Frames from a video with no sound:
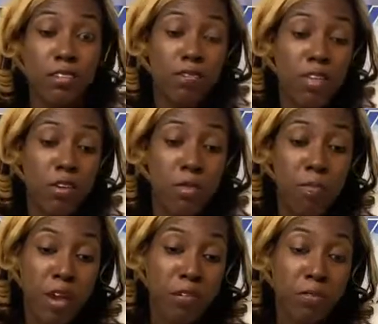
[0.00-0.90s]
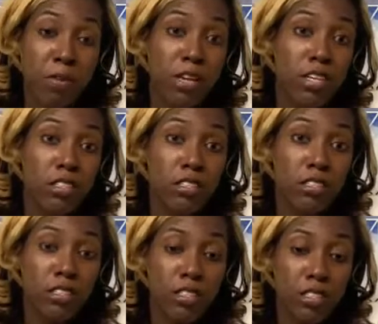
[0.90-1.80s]
that no matter what
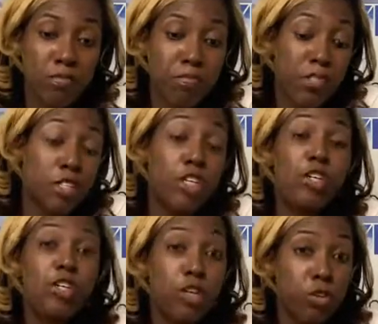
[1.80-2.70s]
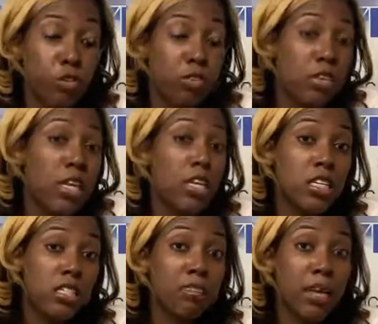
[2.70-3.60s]
material you think
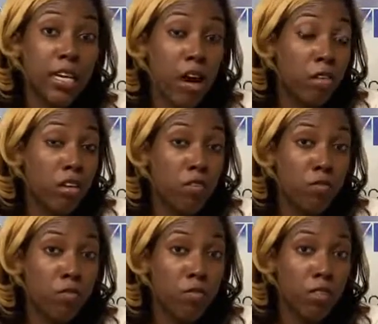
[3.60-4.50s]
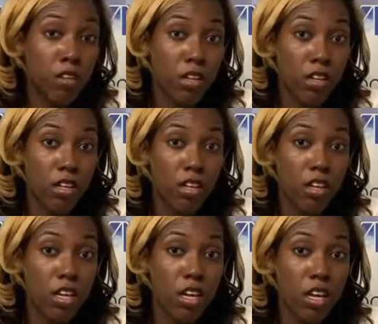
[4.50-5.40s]
it's made out of,
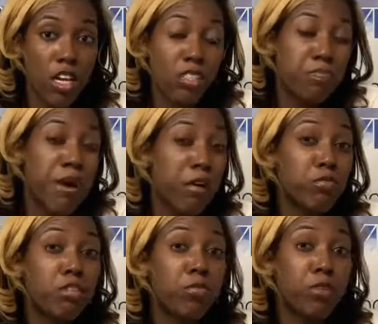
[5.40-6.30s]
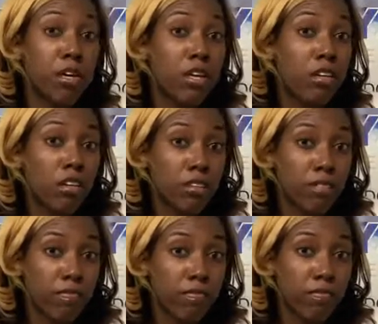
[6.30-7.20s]
it's bound to break.
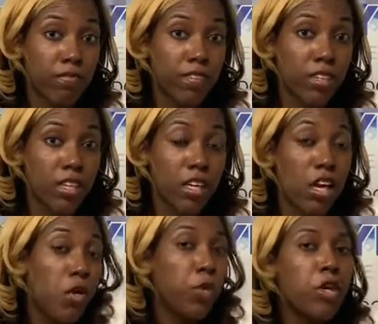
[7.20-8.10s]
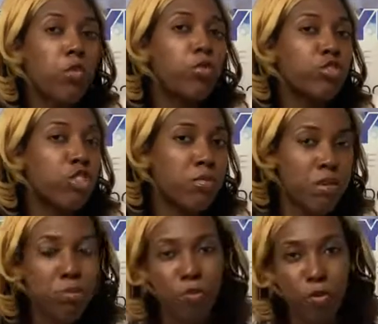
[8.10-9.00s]
And we don't want you to
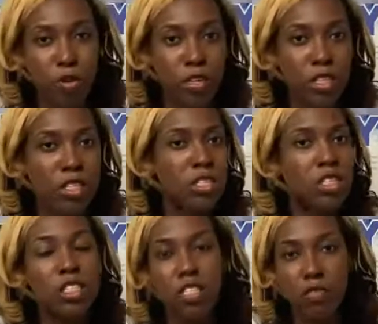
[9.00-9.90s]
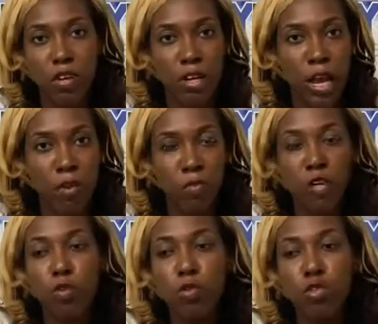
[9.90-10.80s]
be broken in this season of your life. We
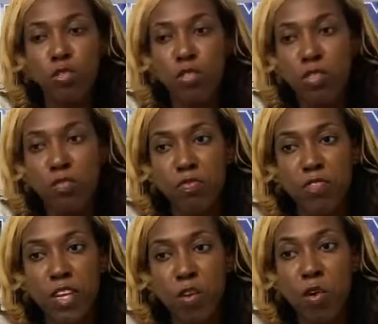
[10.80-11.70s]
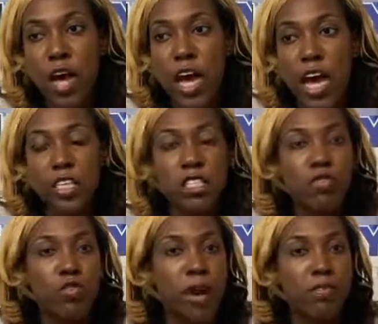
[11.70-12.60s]
don't want you to feel as if
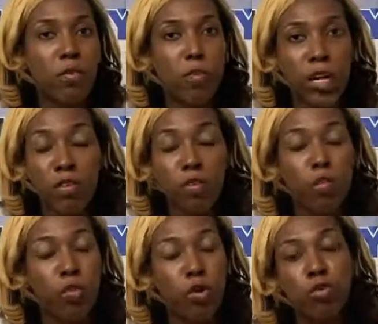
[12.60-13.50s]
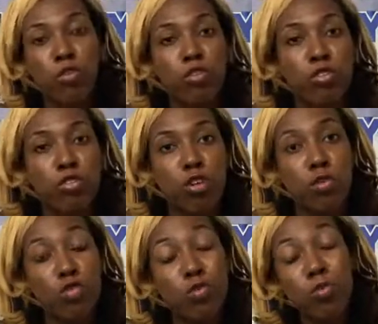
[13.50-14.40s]
you have the weight of the world on your
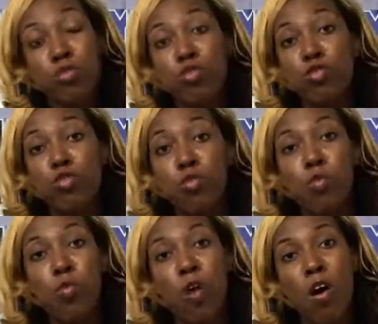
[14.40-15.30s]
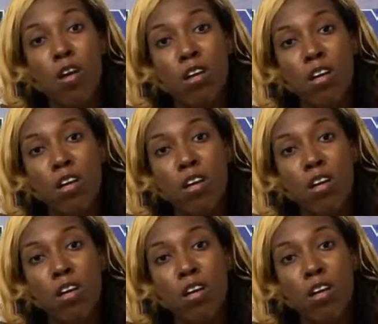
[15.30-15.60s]
shoulders. We want you to walk